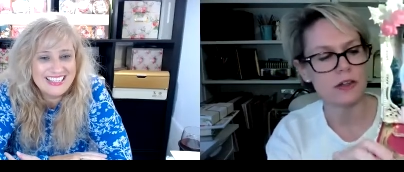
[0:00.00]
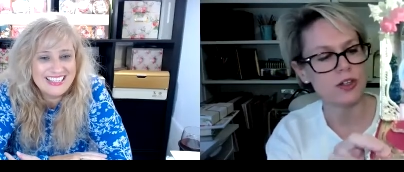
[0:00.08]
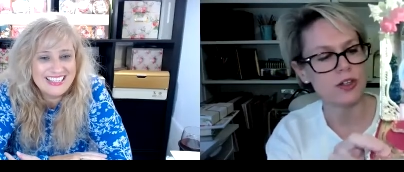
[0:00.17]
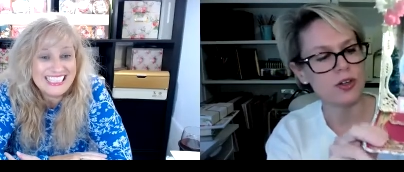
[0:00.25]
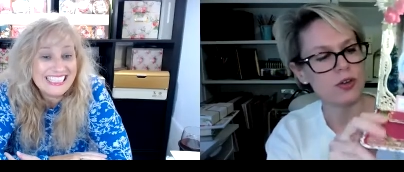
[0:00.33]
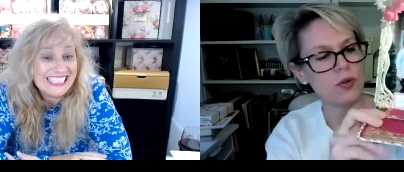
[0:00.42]

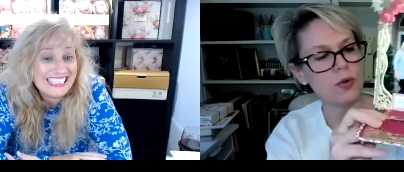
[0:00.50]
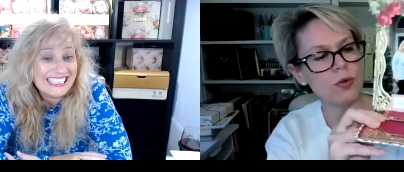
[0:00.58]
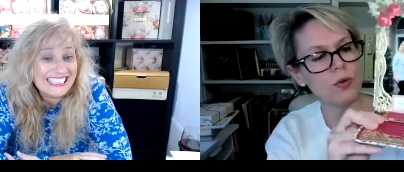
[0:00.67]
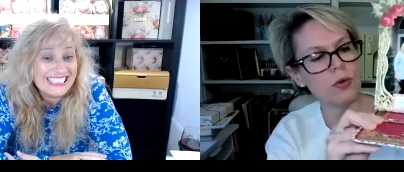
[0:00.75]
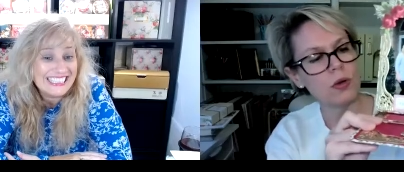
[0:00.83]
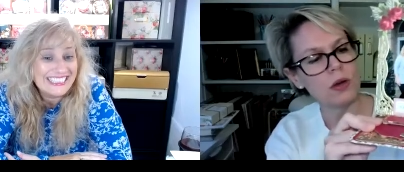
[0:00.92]

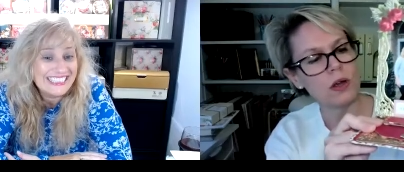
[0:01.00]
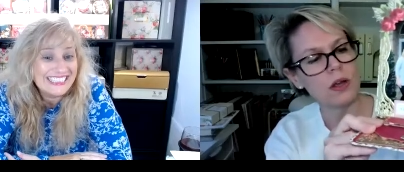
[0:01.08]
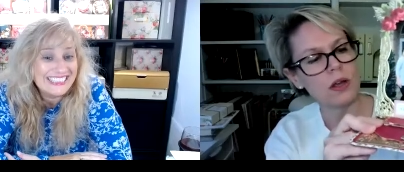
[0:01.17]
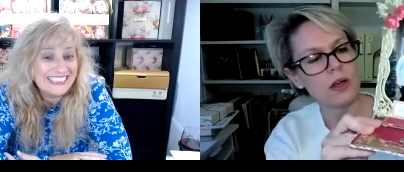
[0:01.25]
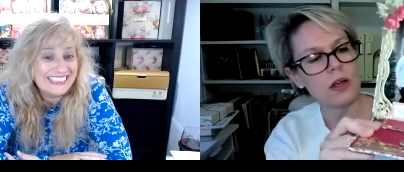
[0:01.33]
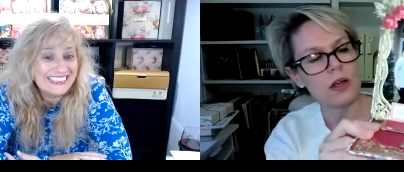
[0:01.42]
Speaker 1: too
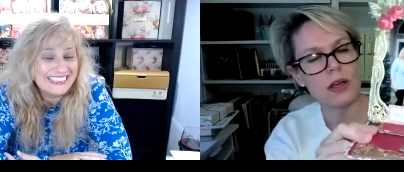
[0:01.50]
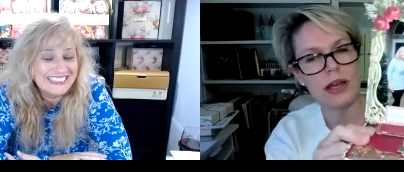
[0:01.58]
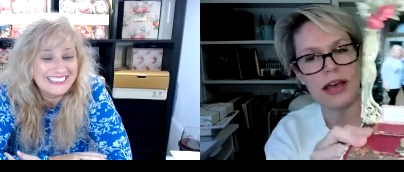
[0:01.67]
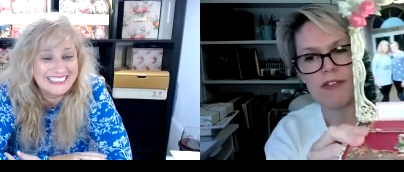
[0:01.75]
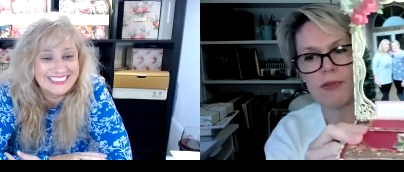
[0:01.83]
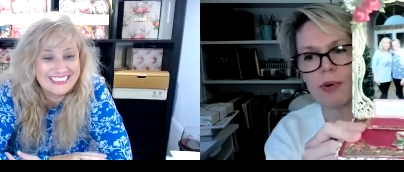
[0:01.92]

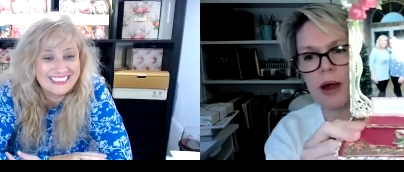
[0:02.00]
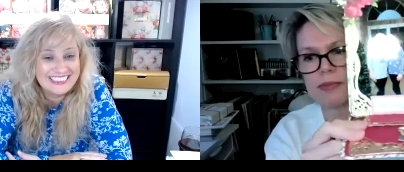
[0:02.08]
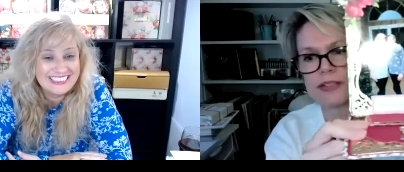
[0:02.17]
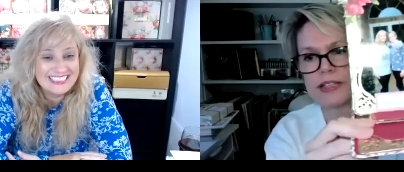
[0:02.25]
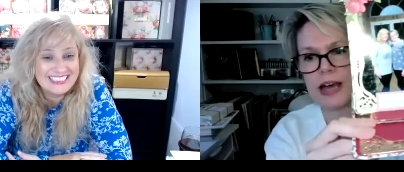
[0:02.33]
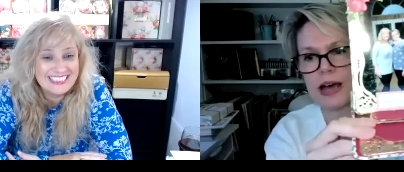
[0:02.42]
have a
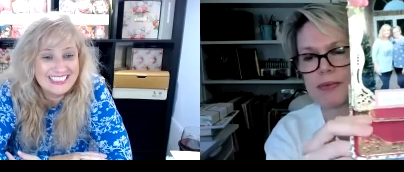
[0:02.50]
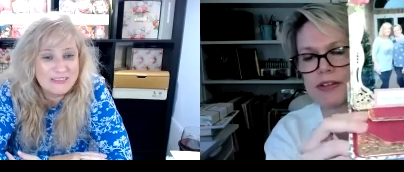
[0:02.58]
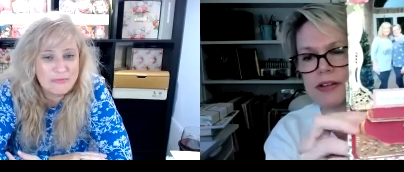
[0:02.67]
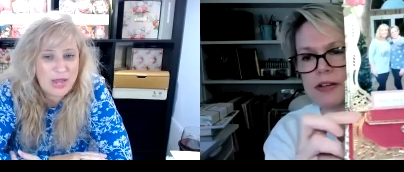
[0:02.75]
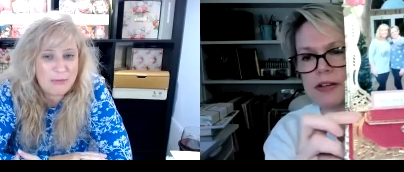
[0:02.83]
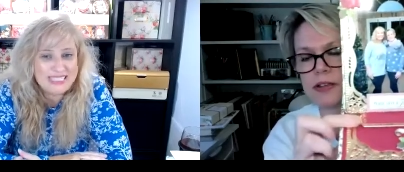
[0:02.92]

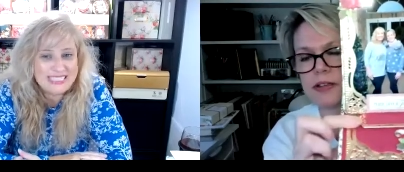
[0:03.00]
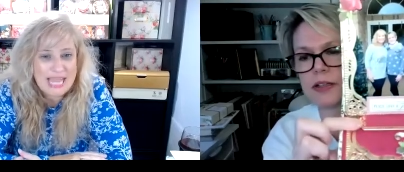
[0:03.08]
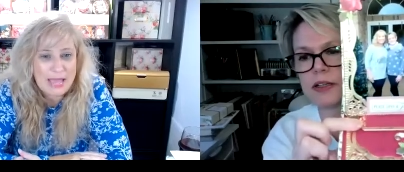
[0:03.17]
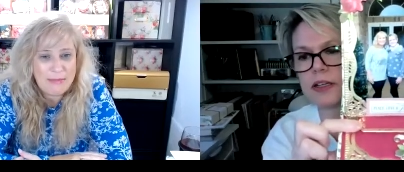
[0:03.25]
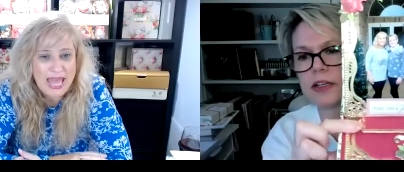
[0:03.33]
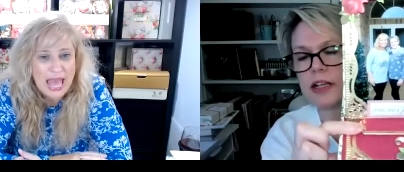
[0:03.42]
propostapha.
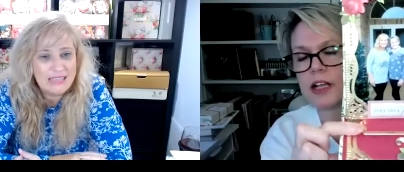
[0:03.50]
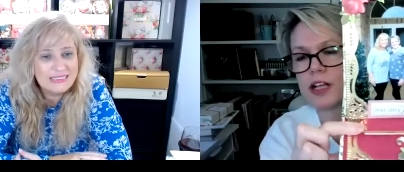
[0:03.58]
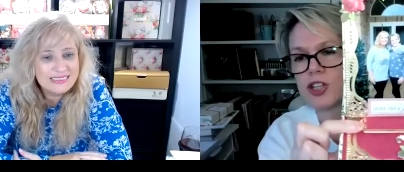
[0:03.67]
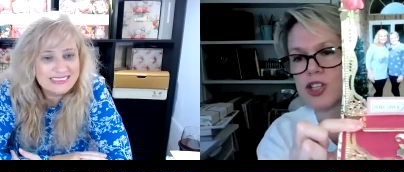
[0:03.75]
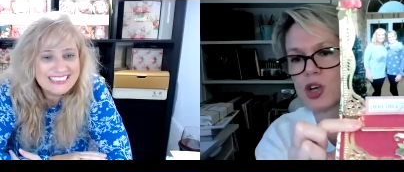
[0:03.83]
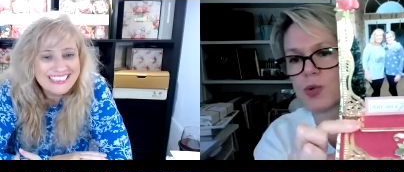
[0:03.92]

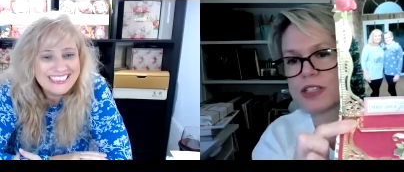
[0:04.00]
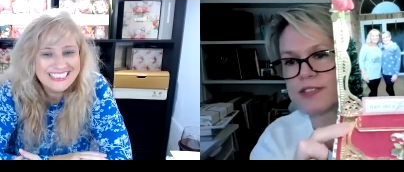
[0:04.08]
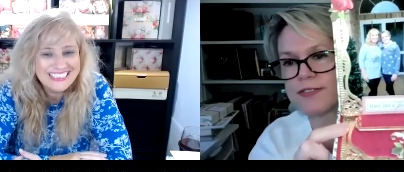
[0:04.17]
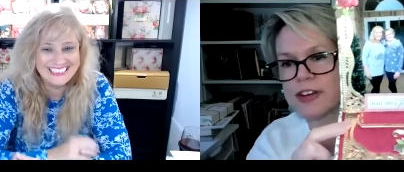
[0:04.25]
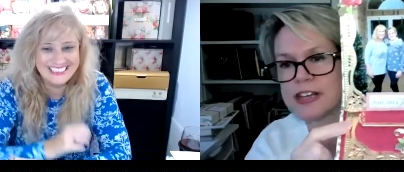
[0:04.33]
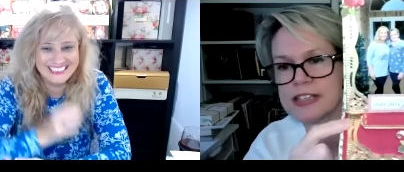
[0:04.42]
So what's
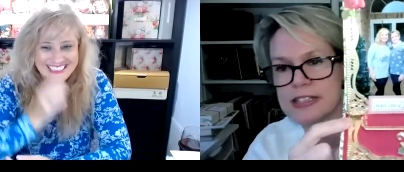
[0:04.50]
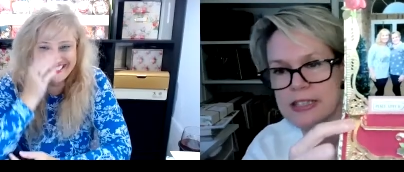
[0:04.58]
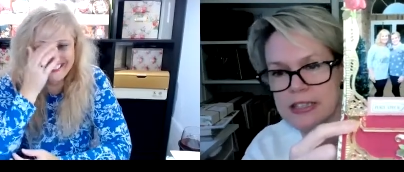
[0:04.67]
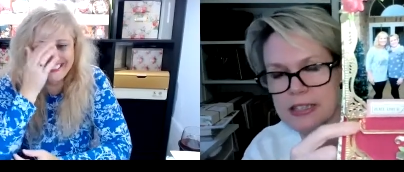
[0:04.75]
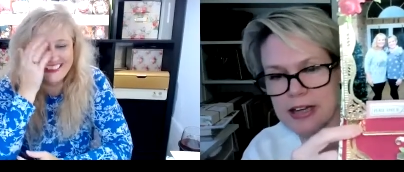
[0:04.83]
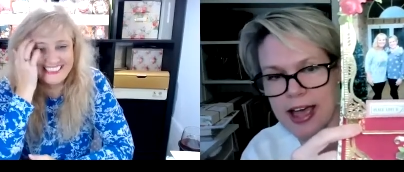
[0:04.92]
funny,
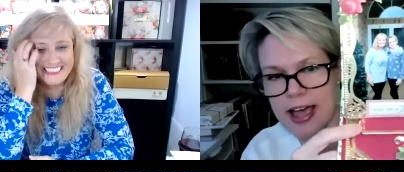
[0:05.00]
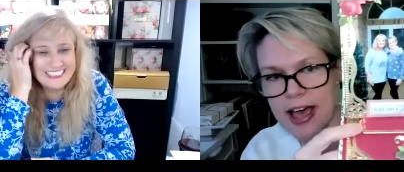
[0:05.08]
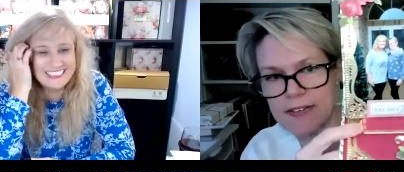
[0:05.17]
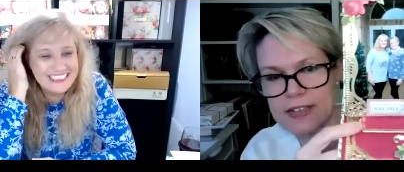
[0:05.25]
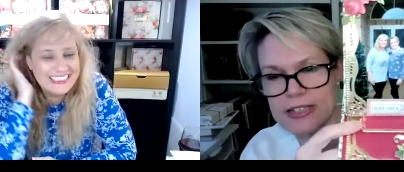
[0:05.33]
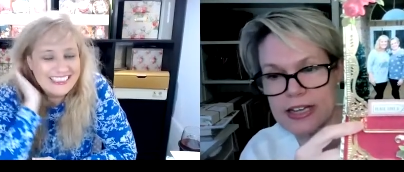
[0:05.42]
sister, I
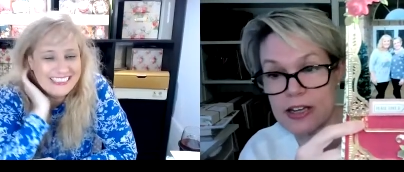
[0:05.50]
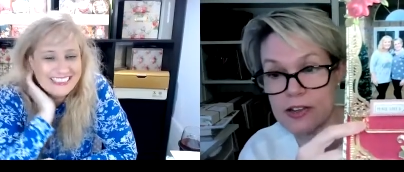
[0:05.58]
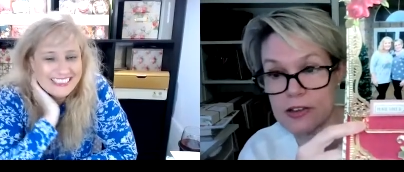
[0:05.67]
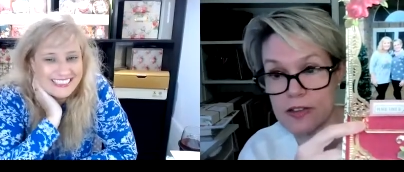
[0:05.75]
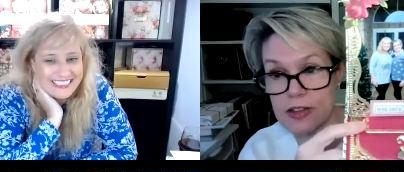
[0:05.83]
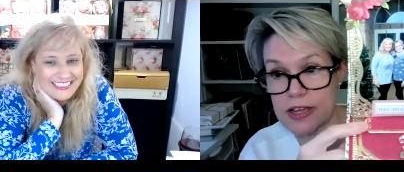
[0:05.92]
have to tell
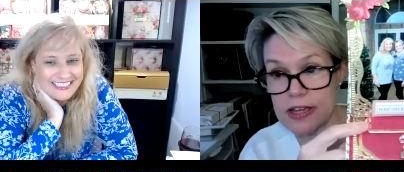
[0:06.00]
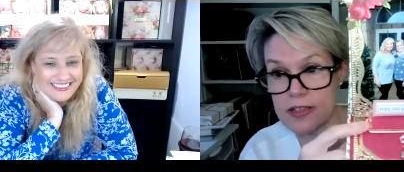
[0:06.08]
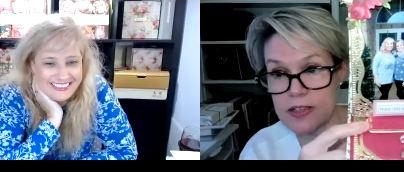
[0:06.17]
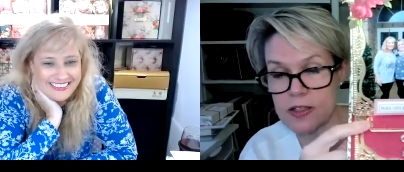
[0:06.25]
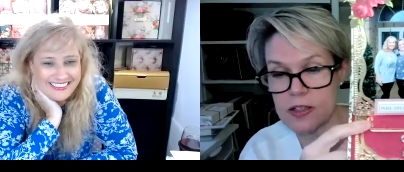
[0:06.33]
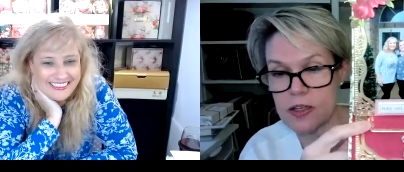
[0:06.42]
you
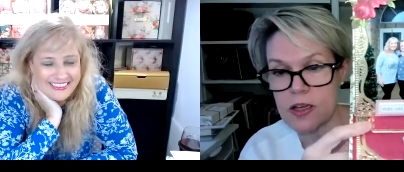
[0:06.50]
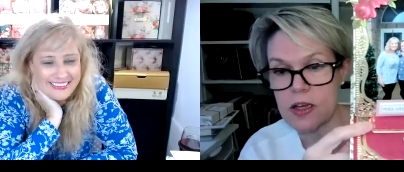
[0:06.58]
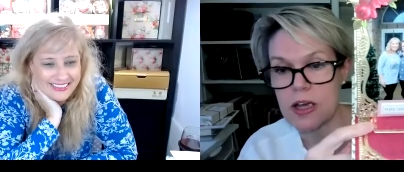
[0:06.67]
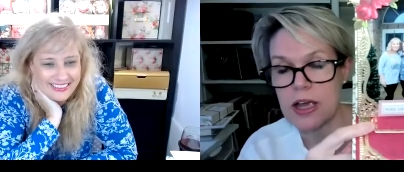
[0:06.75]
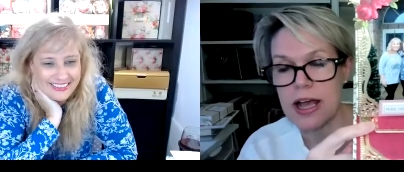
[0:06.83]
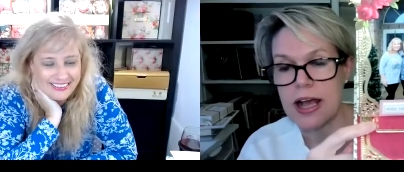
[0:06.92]
this.
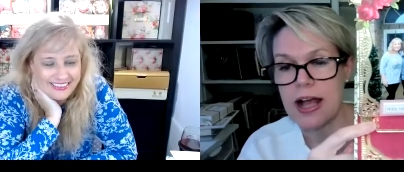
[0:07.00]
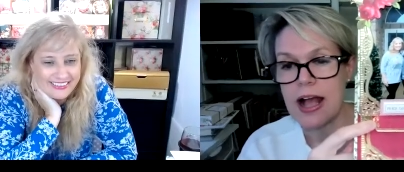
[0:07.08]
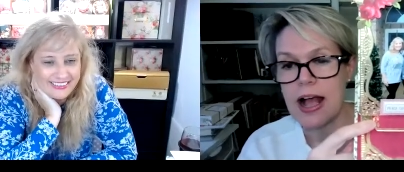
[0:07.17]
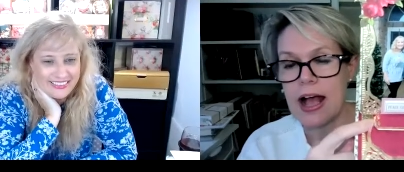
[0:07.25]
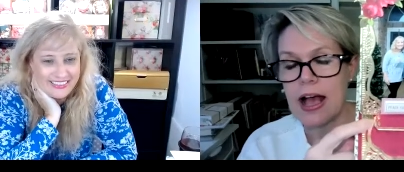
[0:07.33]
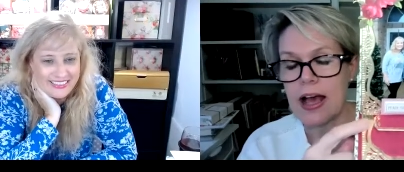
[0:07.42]
Uh-huh.